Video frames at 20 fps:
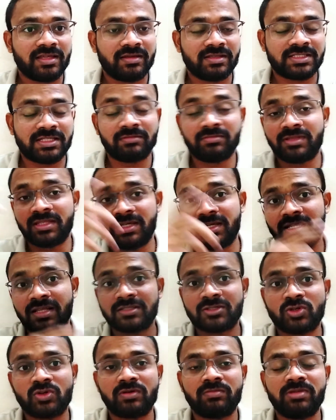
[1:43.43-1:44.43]
Something
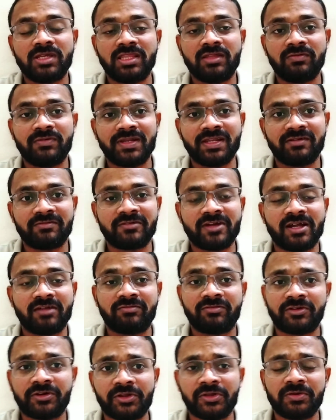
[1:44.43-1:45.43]
else could be the will of God
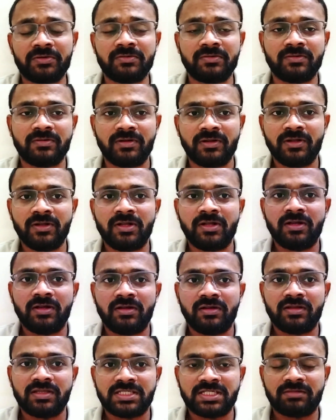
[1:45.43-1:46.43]
for you.
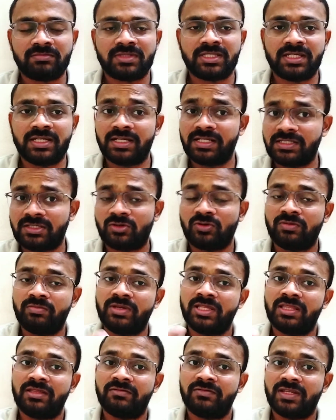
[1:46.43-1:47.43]
Something else could
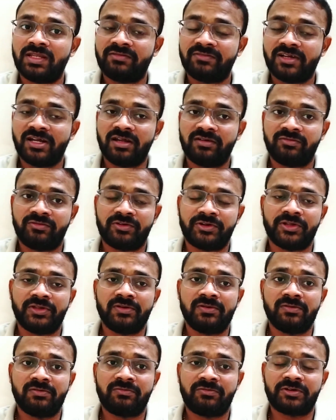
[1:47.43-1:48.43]
be the will of God for
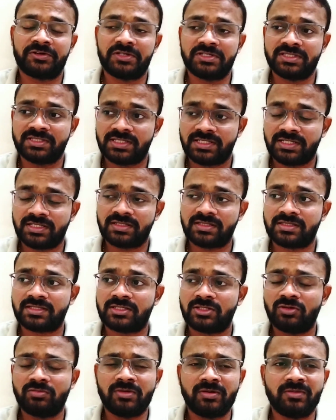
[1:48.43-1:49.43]
you. For
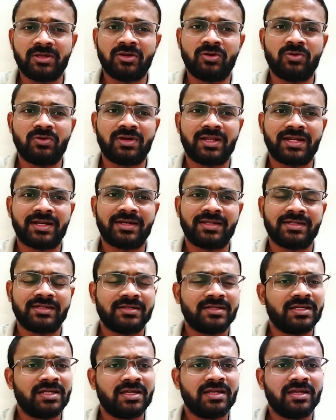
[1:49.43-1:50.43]
instance, you may be good at
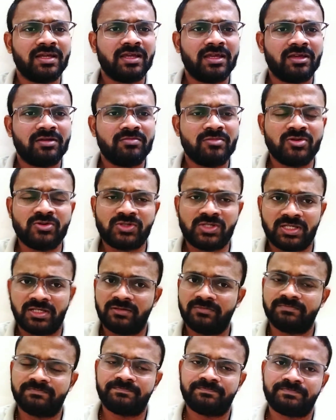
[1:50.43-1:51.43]
music.